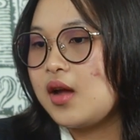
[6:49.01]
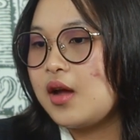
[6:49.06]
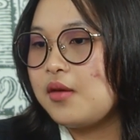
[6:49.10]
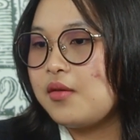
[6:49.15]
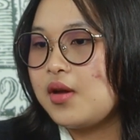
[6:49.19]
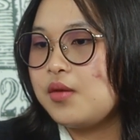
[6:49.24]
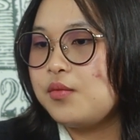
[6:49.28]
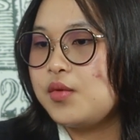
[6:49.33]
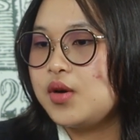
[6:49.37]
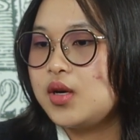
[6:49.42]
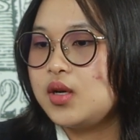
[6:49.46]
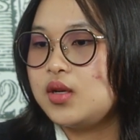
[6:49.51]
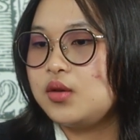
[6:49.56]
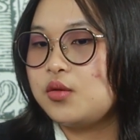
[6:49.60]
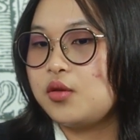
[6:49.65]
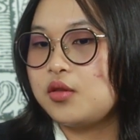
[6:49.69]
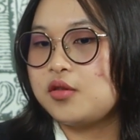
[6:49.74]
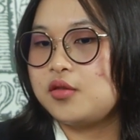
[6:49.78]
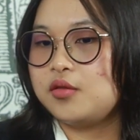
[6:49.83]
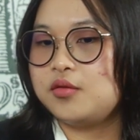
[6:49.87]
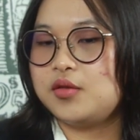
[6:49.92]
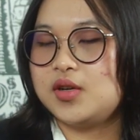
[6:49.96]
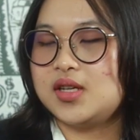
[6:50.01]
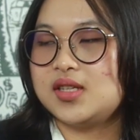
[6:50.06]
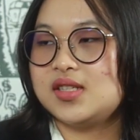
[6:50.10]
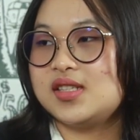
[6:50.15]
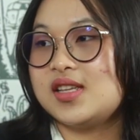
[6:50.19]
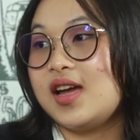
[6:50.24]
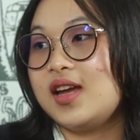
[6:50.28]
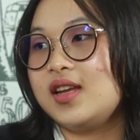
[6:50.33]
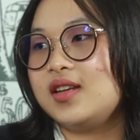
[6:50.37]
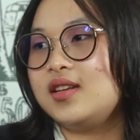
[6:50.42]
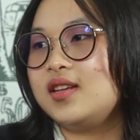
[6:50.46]
However, North Korea
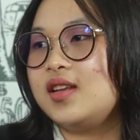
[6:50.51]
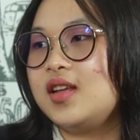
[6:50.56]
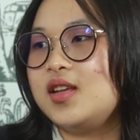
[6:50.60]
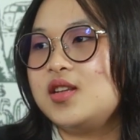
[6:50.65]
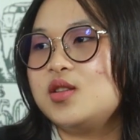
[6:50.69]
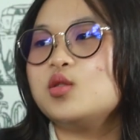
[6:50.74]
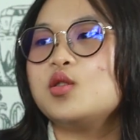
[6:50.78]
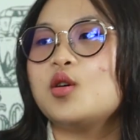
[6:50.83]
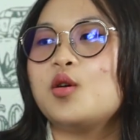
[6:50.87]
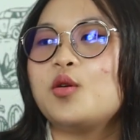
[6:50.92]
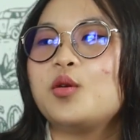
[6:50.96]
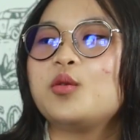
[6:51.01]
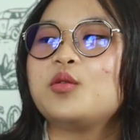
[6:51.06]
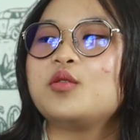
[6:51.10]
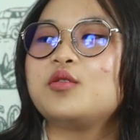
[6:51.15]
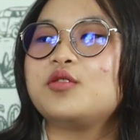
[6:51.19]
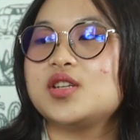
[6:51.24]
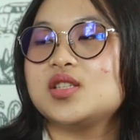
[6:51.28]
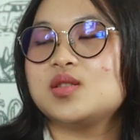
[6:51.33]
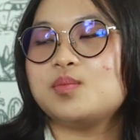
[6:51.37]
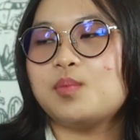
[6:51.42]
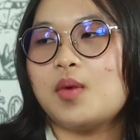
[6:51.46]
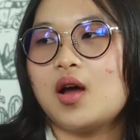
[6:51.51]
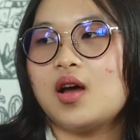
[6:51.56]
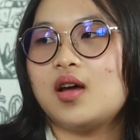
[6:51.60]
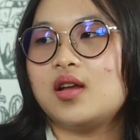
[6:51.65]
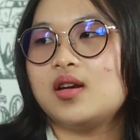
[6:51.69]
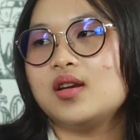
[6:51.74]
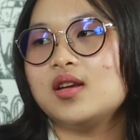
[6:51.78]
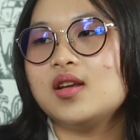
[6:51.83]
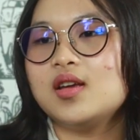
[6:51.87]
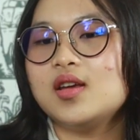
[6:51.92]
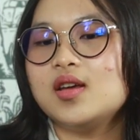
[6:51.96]
side, they don't
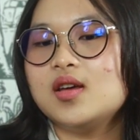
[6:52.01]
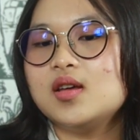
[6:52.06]
respond.